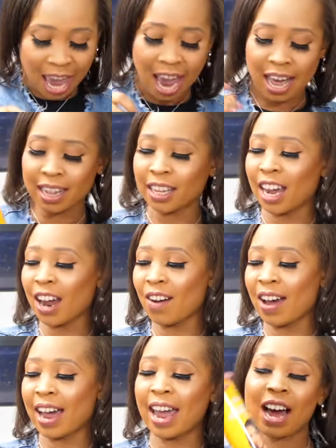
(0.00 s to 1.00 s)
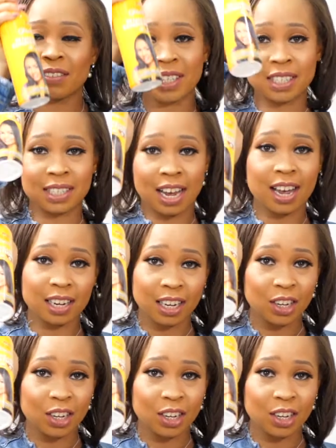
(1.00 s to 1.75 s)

And here I have the Detangling